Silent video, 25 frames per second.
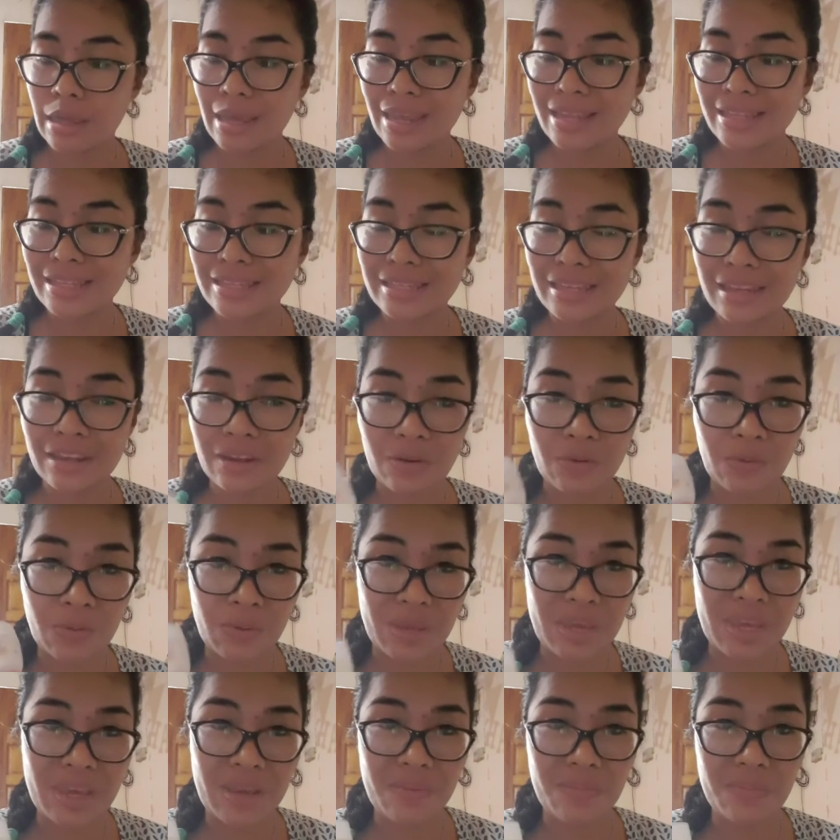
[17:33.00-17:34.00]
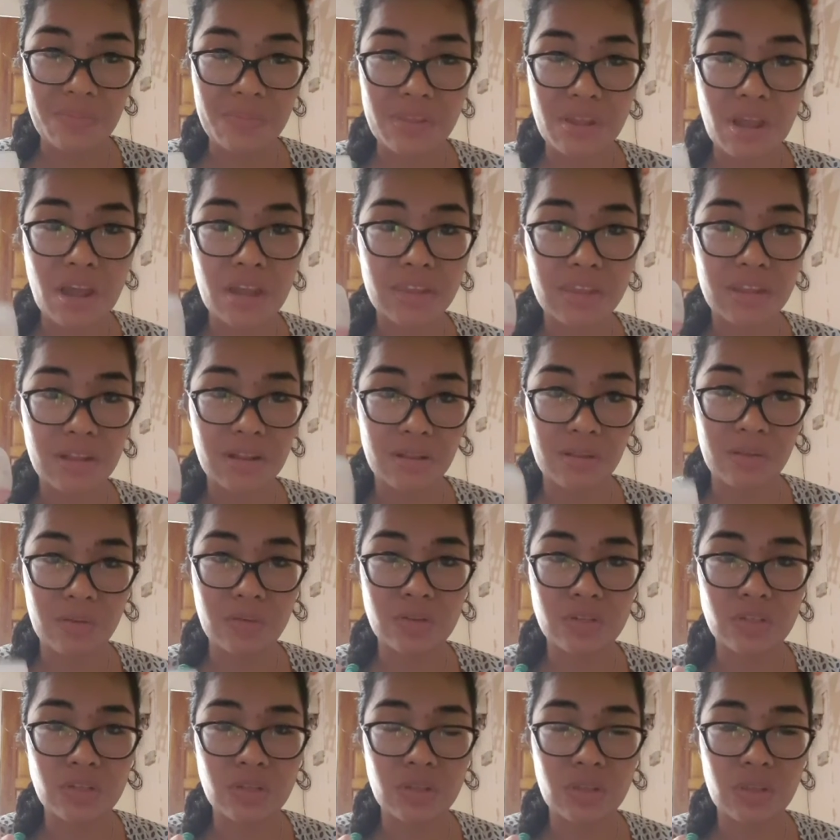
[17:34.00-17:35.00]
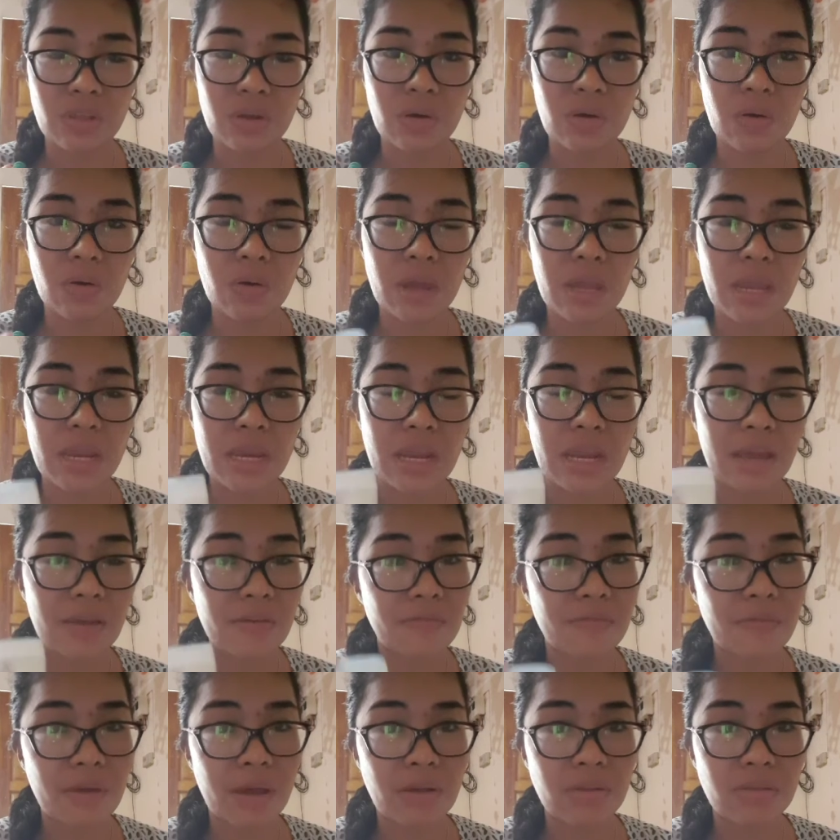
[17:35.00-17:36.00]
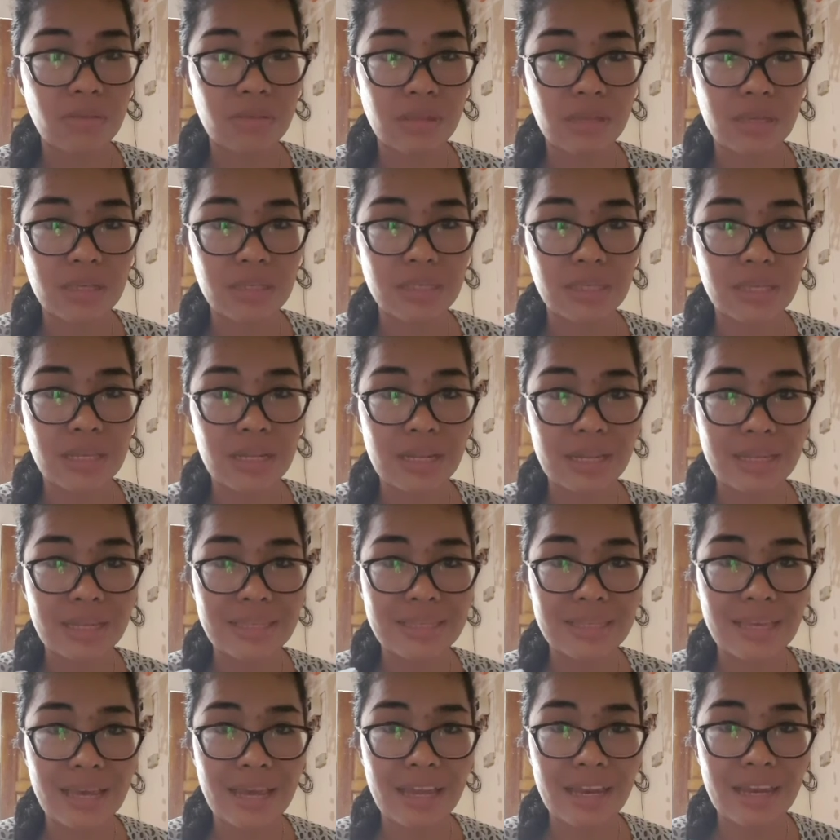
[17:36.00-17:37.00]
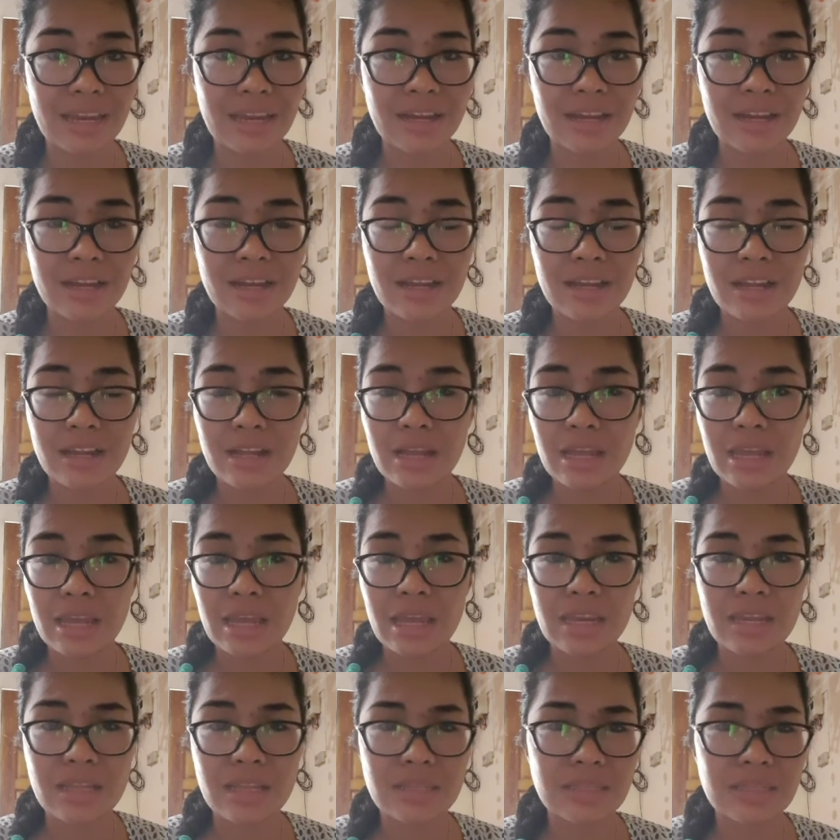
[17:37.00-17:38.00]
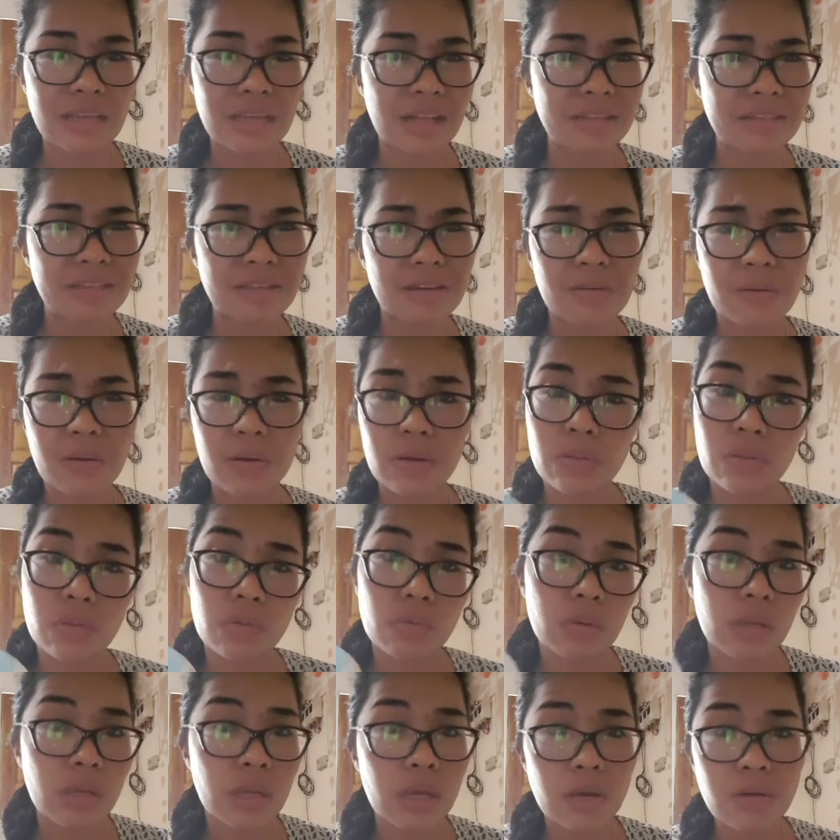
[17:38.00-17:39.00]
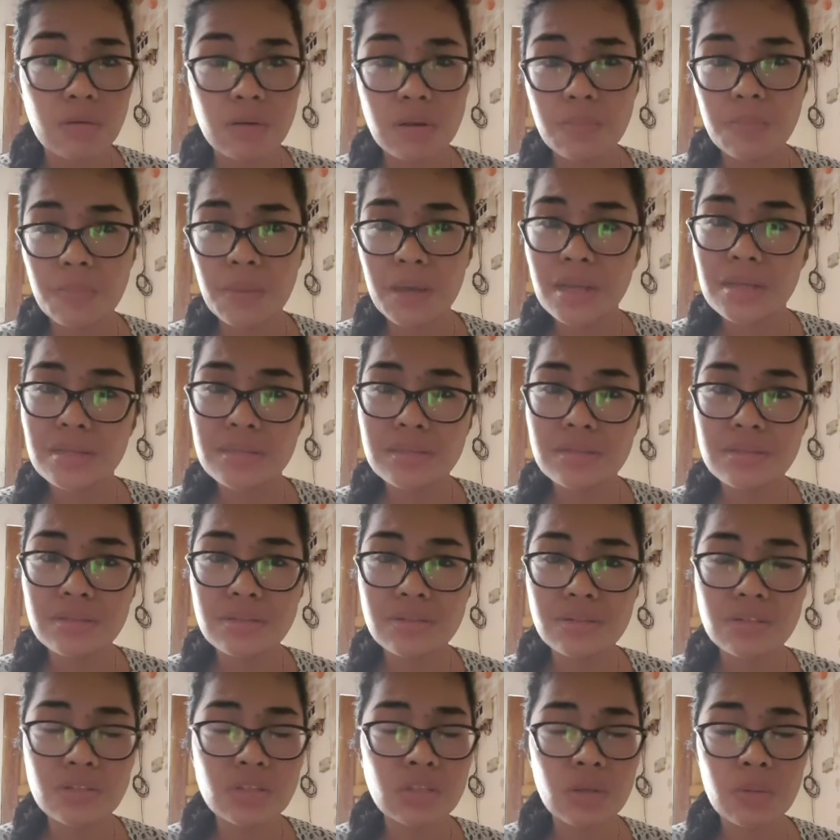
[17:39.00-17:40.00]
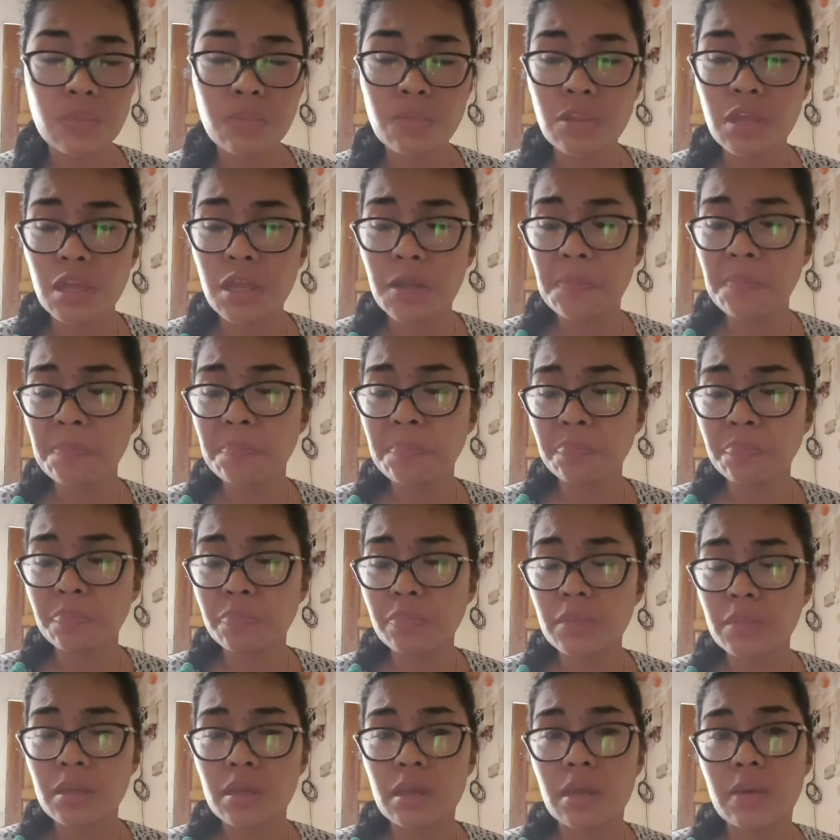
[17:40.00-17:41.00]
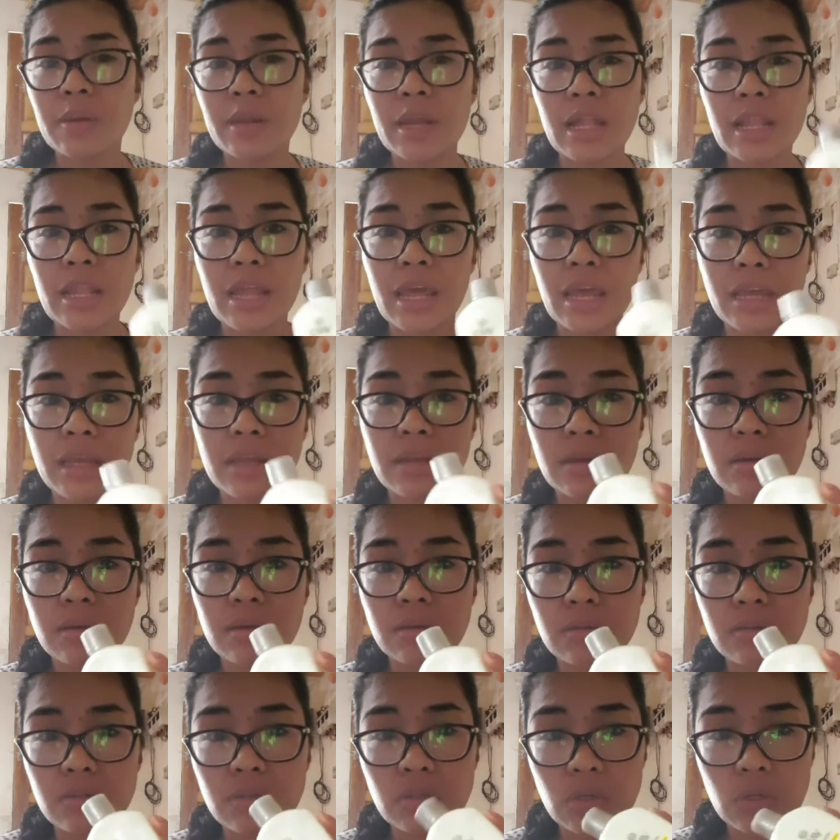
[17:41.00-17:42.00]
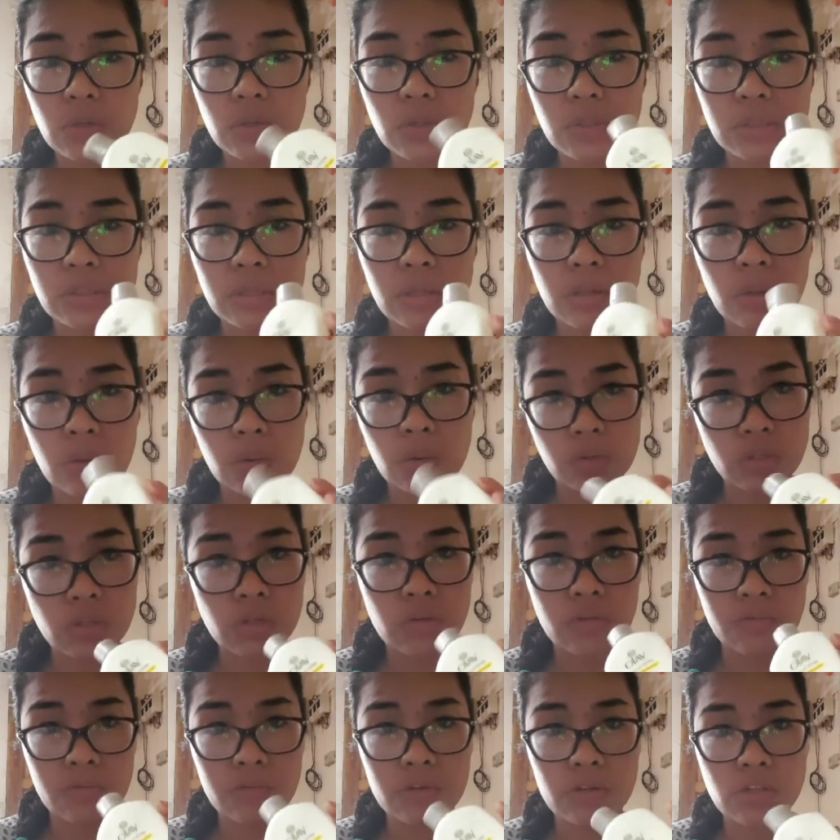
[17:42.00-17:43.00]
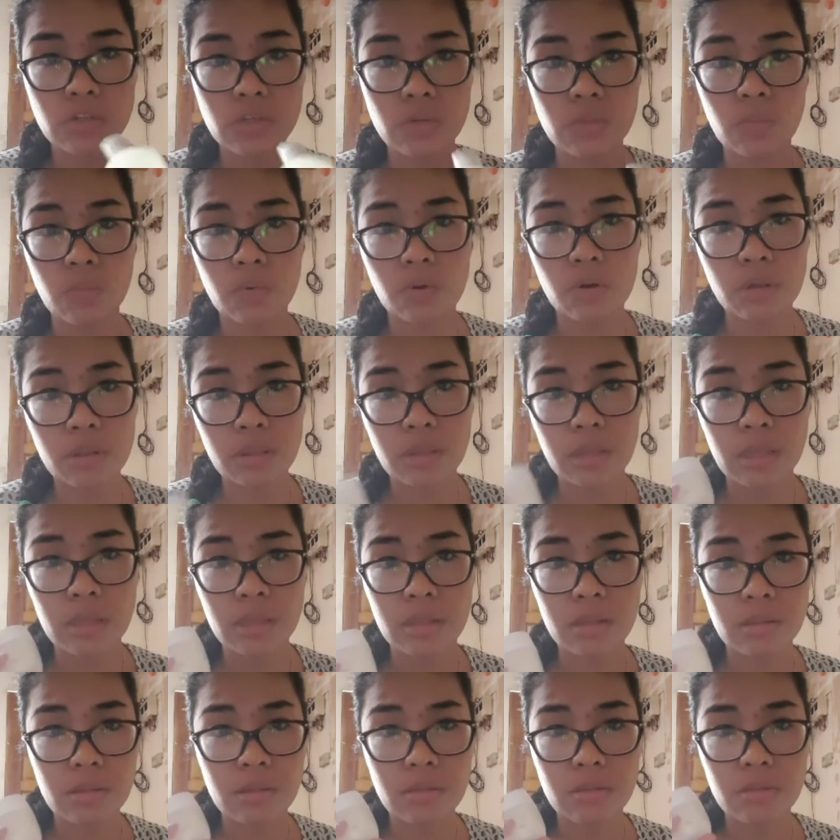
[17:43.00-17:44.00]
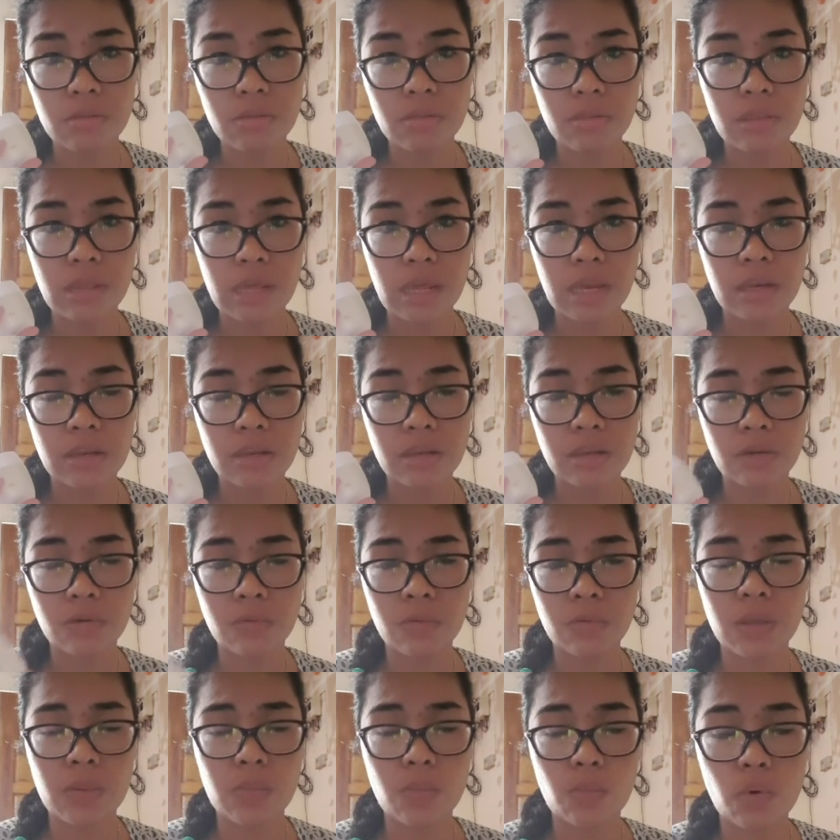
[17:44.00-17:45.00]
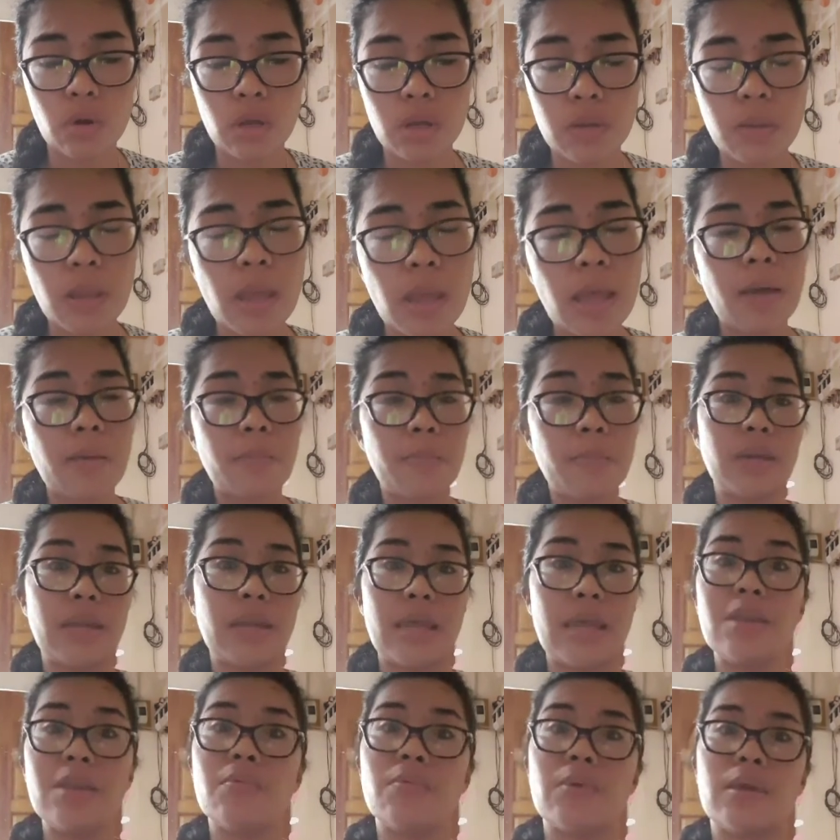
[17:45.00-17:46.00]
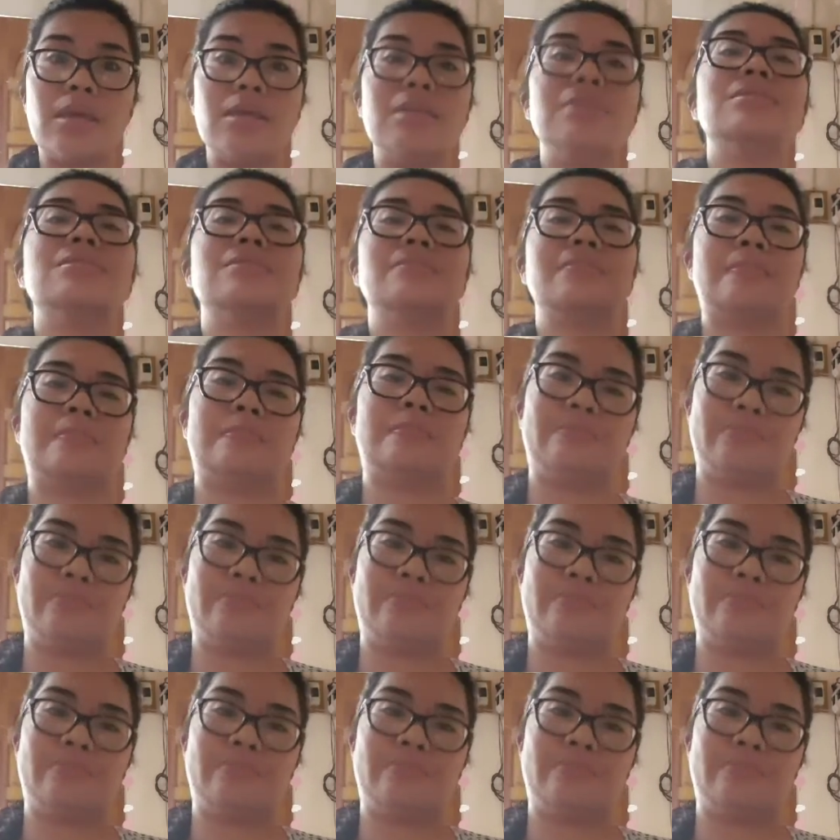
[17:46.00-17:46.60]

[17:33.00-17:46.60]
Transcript: It's a cream, not a lotion though, and I found this in Lazada, and it sells around 300 pesos or something. But I like to use the lotion version more than the cream one. But anyways,